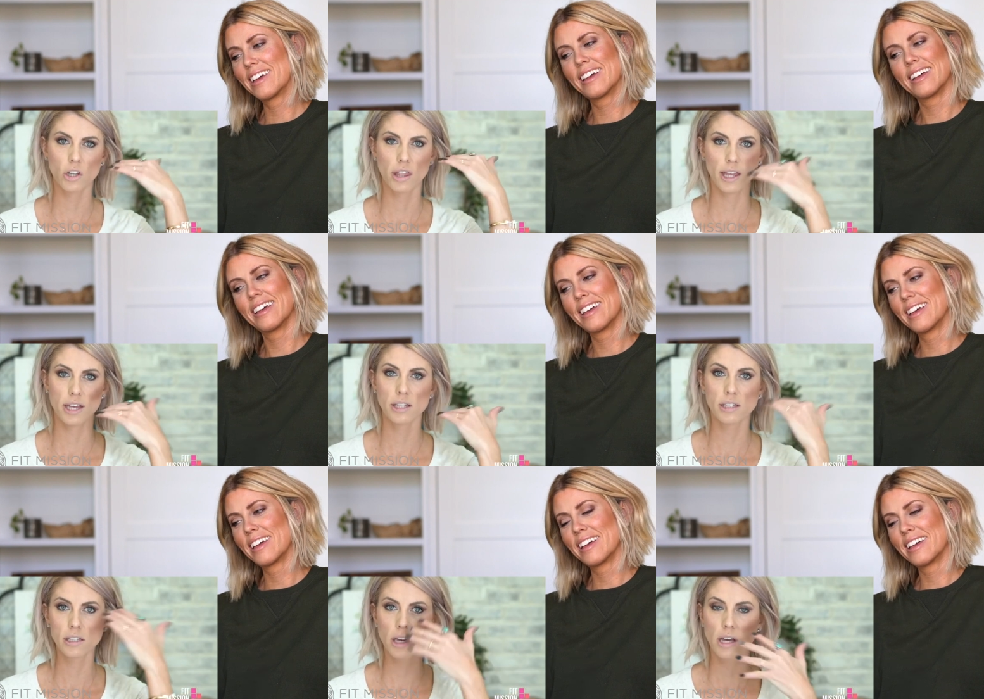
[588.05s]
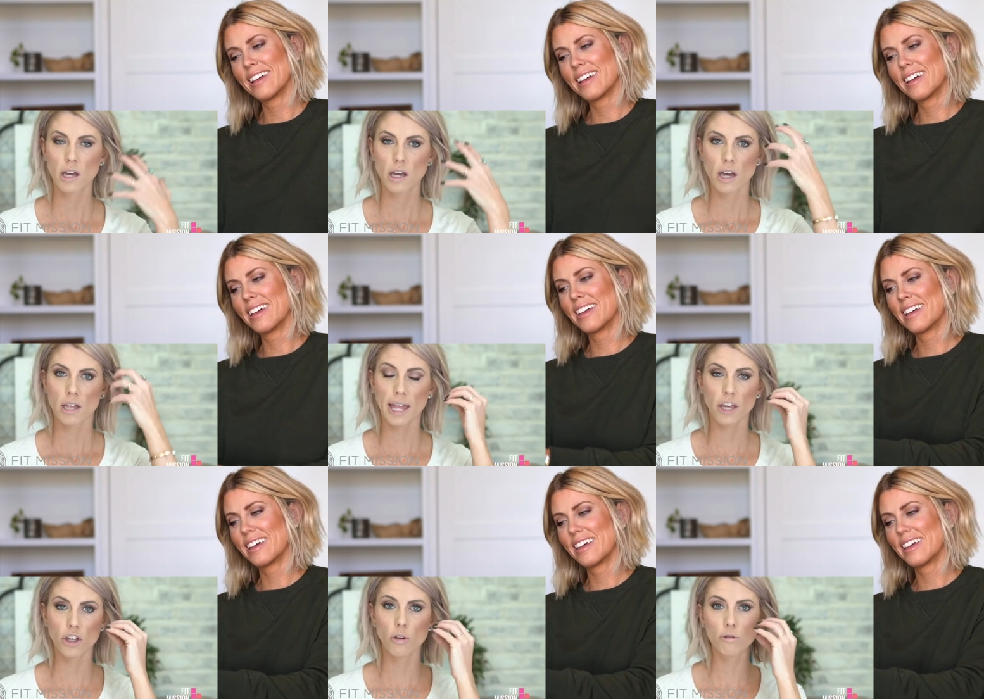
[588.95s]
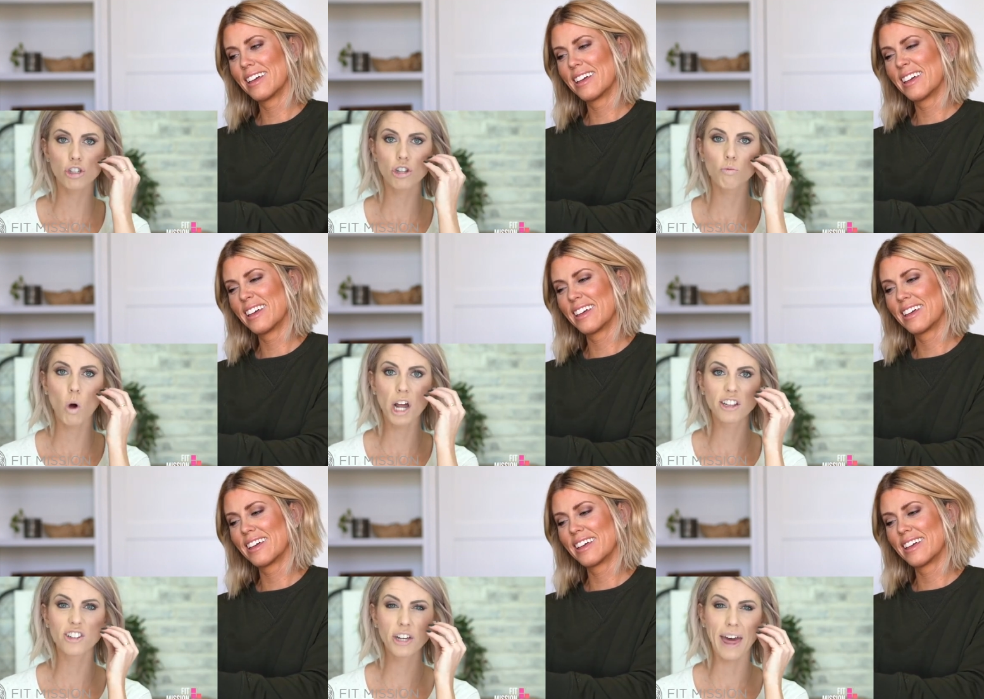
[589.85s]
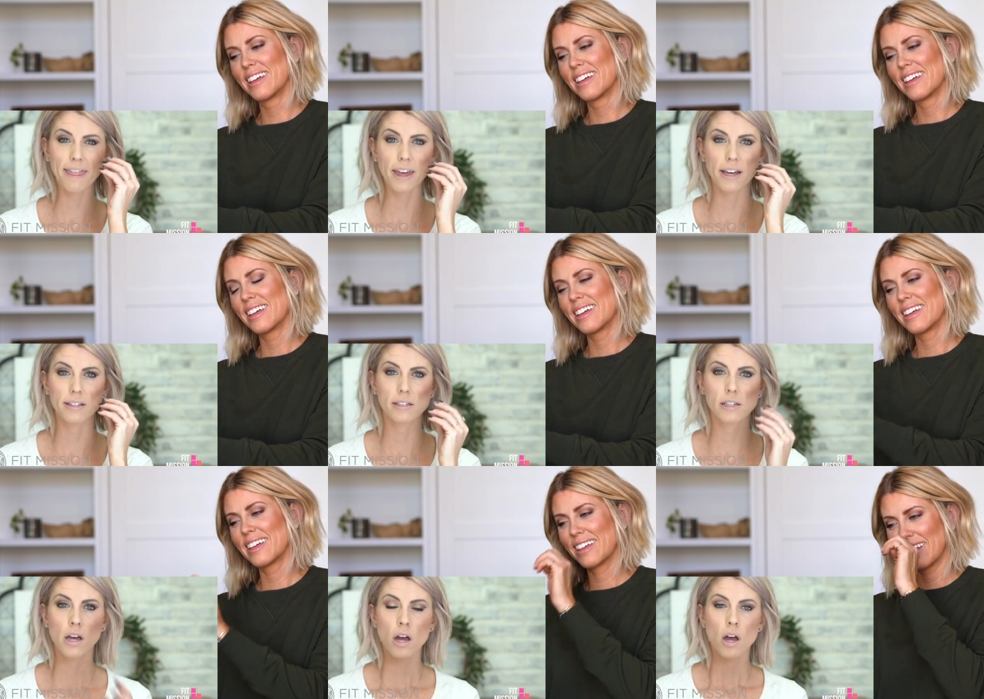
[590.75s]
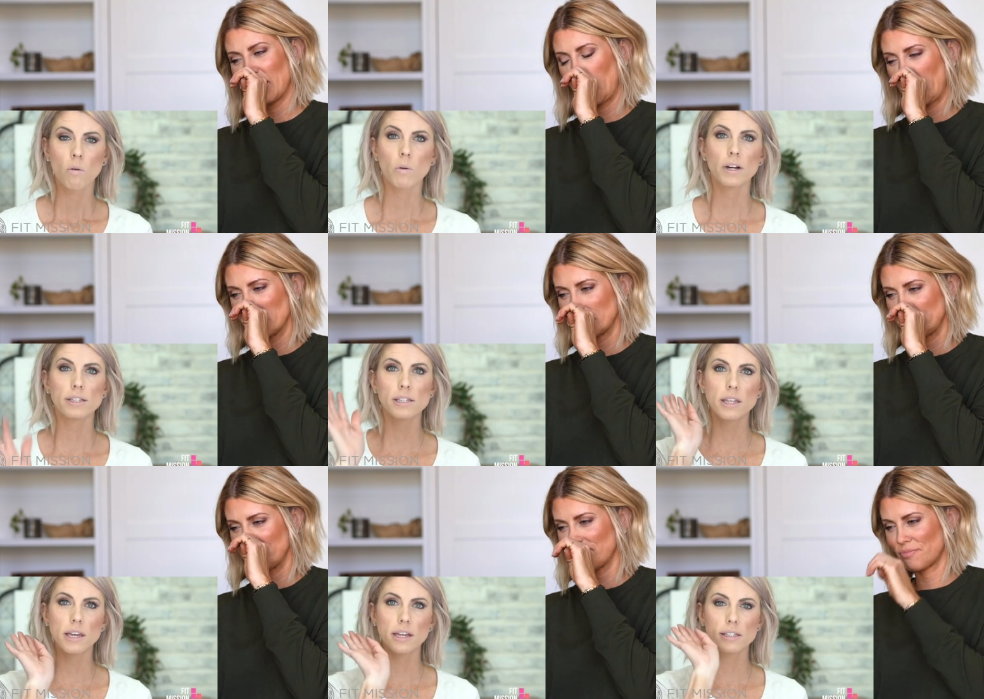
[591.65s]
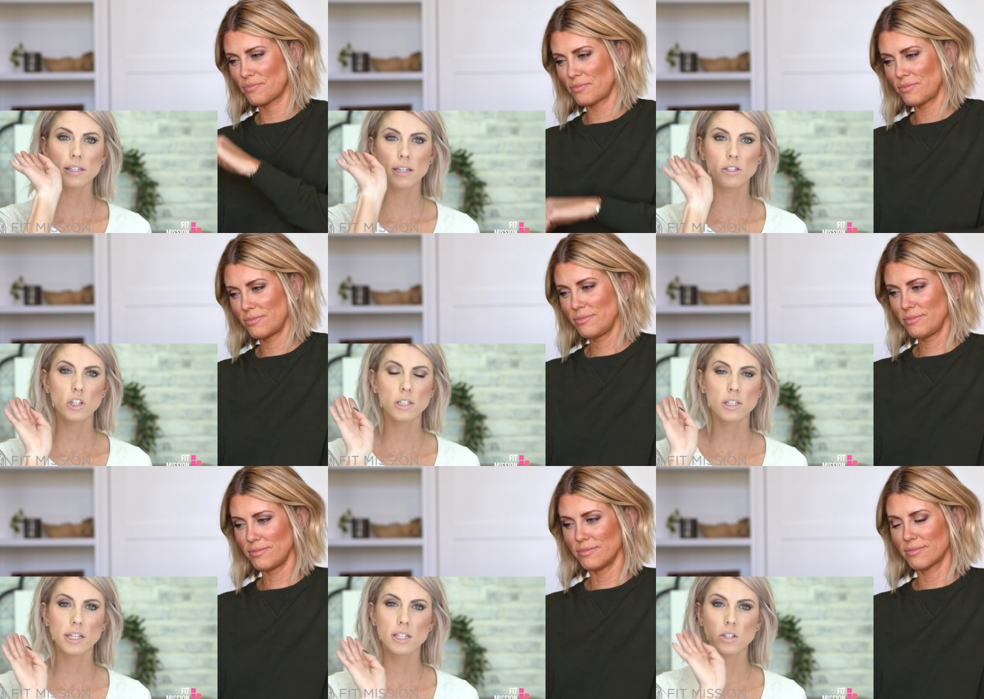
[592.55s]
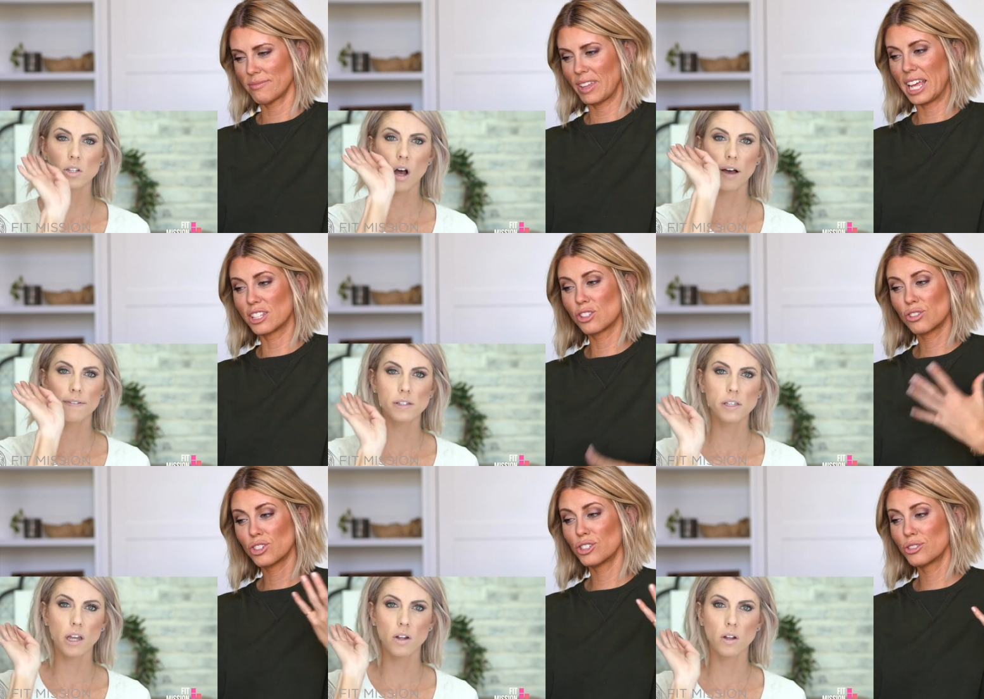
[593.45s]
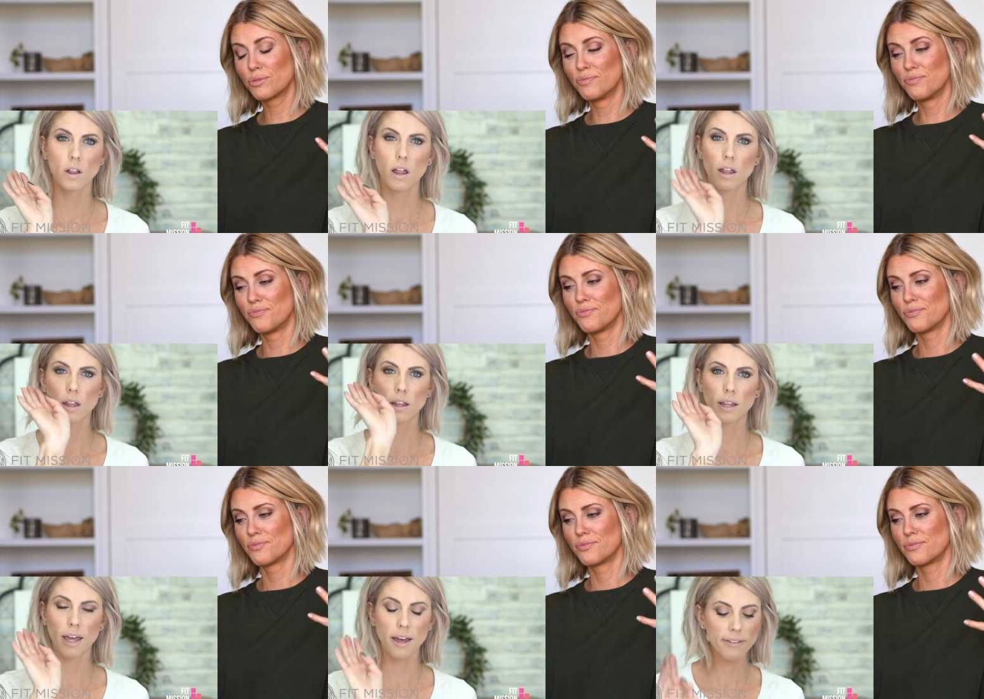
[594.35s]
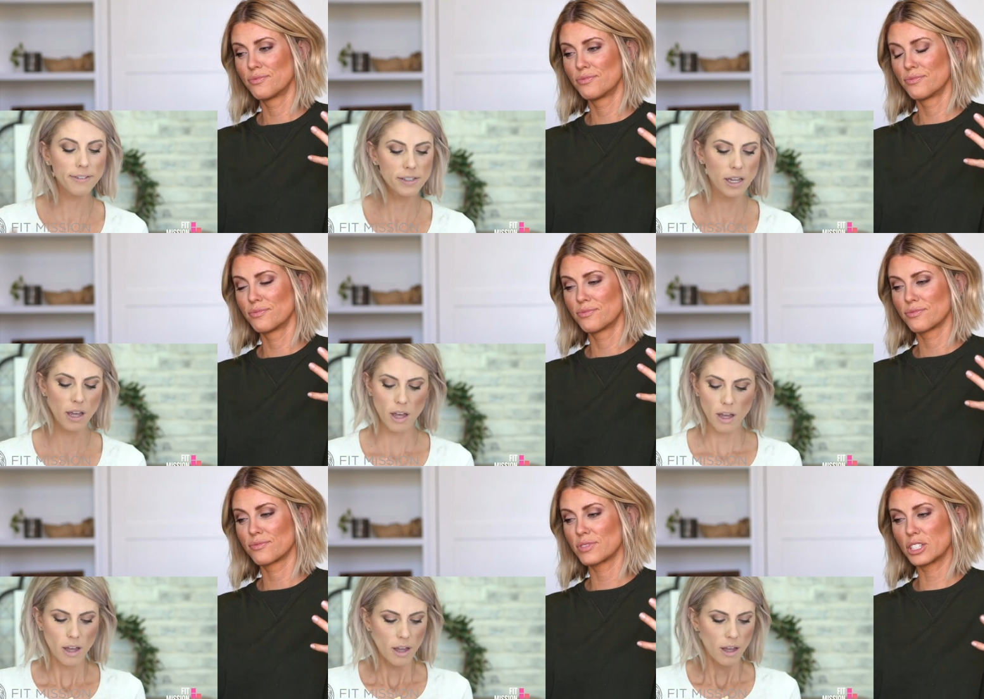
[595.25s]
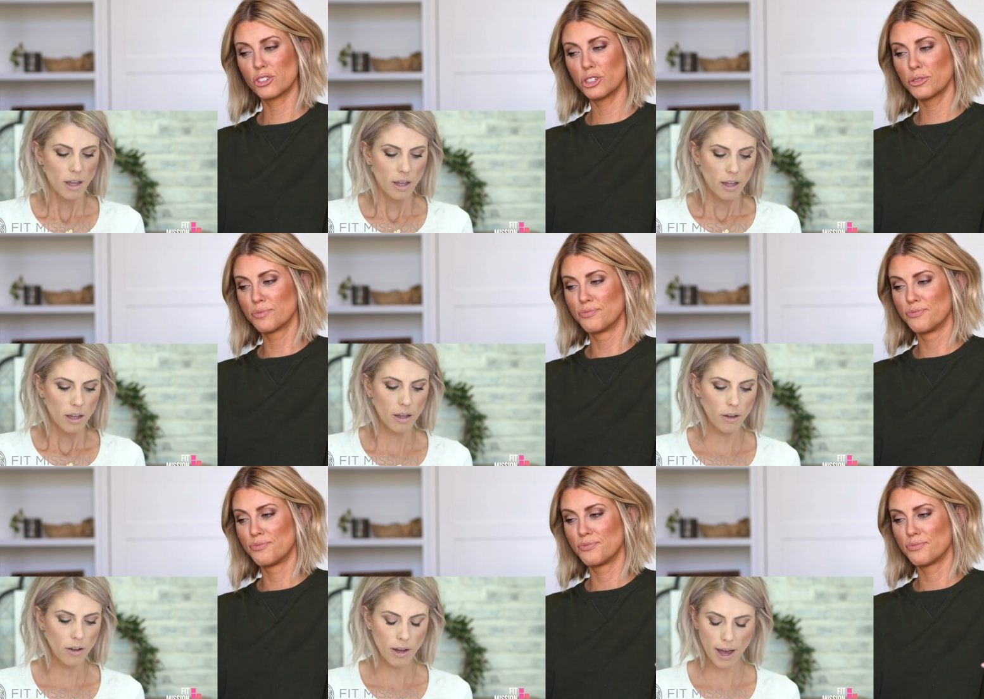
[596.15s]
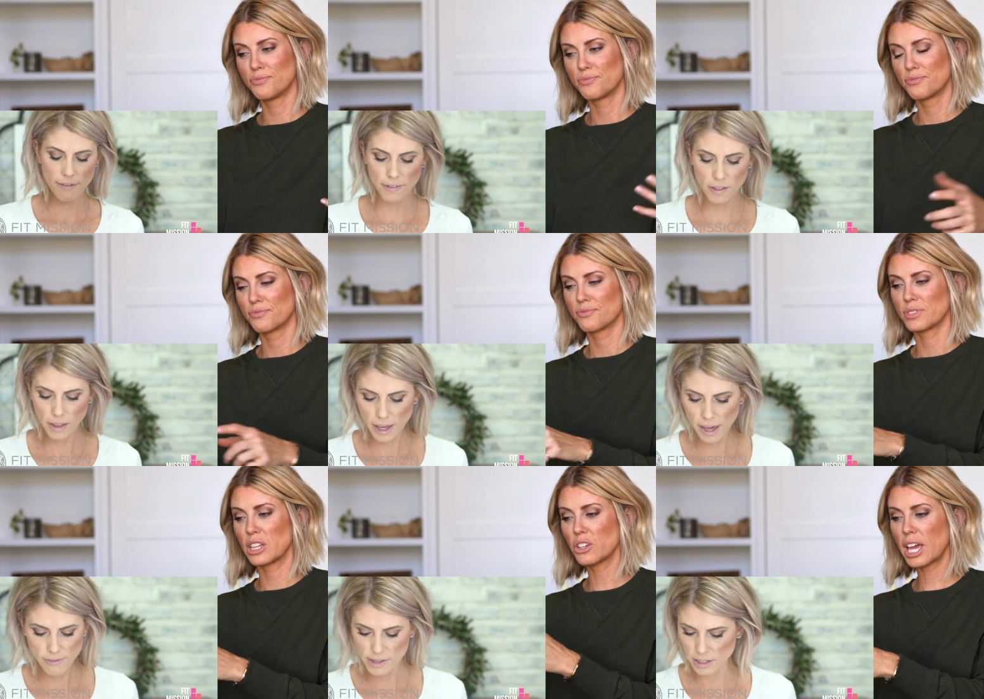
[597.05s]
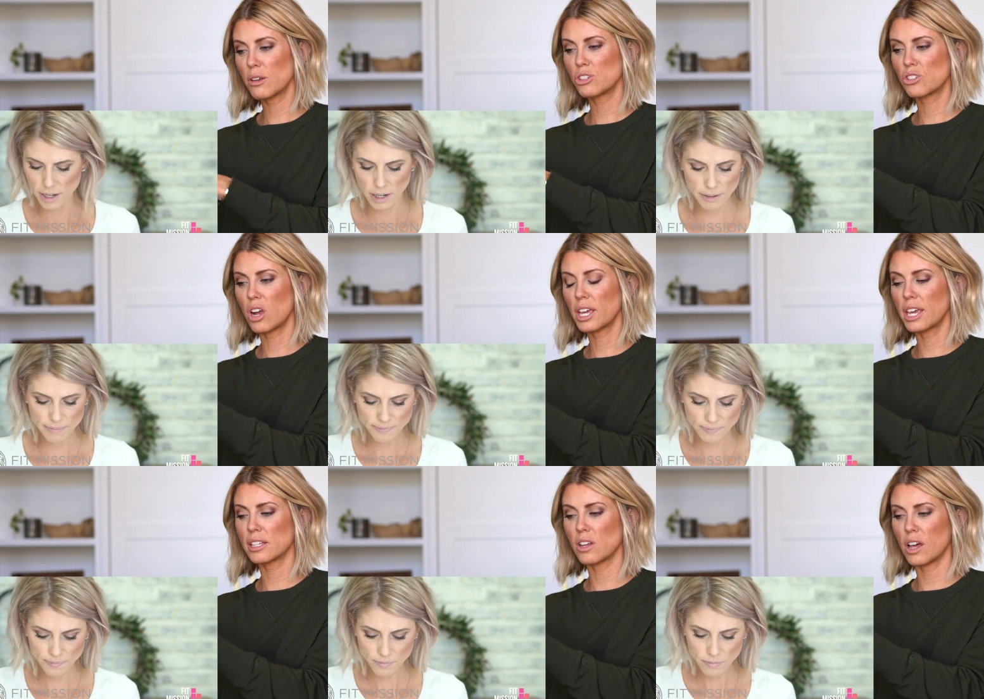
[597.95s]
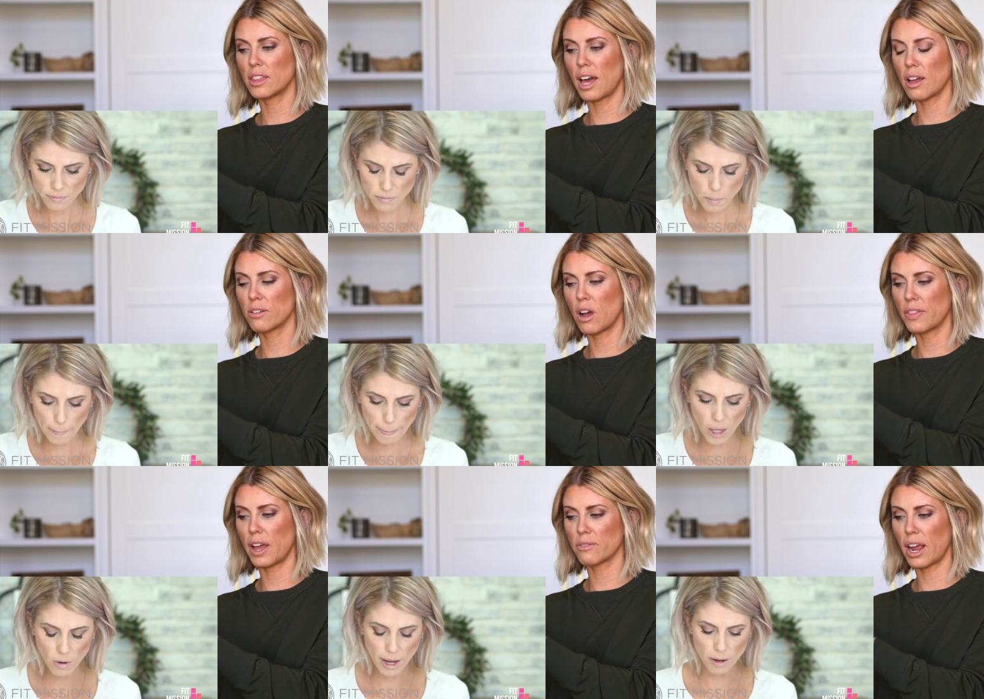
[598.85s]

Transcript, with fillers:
Speaker 1: to this. Like you just want to look at this. Whereas this is just this soft,
Speaker 2: subtle
Speaker 1: lip. It's true. I feel like I have.
Speaker 2: Look how strong it is on that